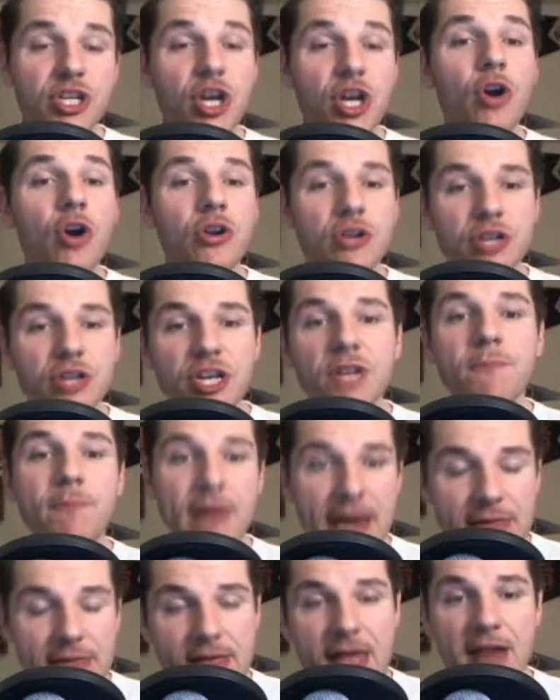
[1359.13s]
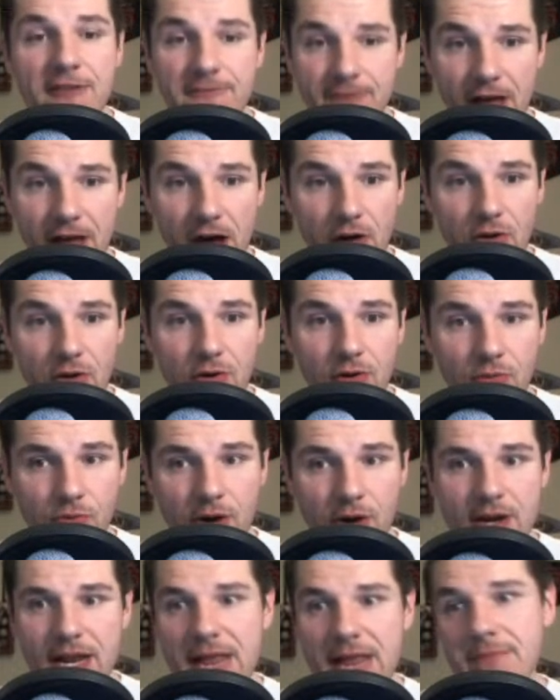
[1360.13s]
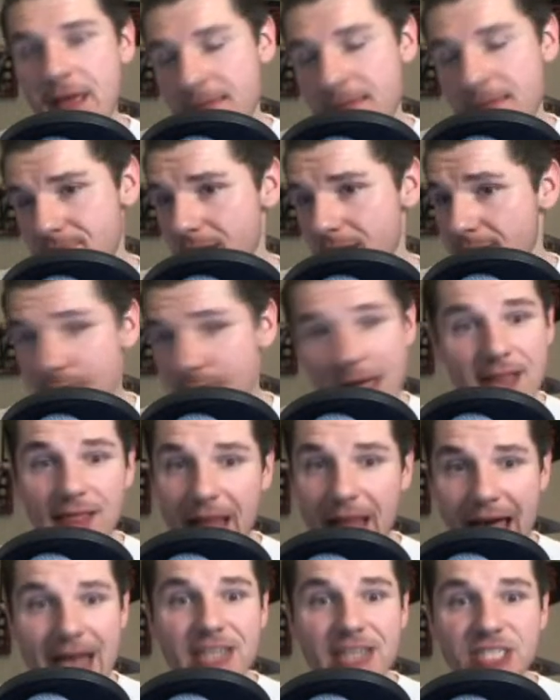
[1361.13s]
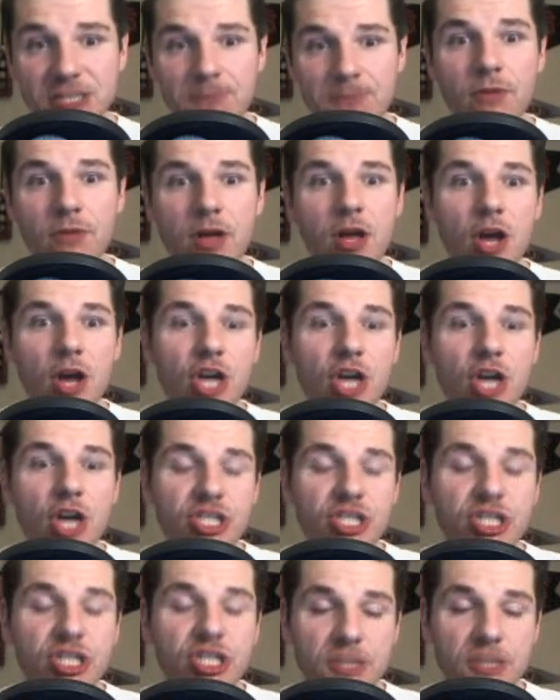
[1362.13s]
Rosengarten could be in the NFL, right? He may lack some